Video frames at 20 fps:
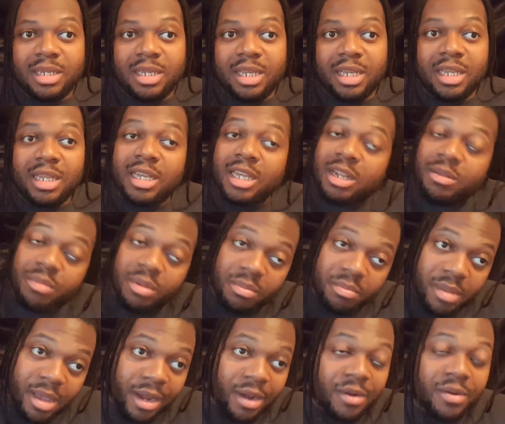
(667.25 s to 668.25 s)
It could have been
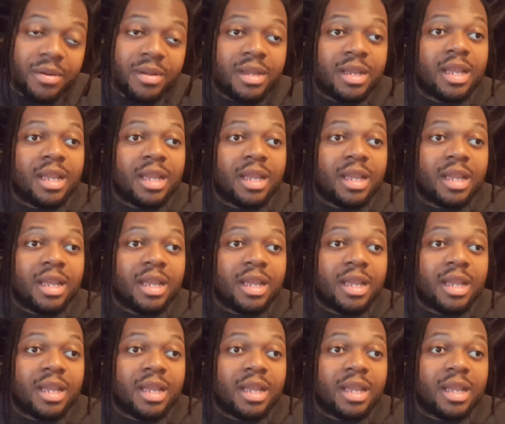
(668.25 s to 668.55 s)
better.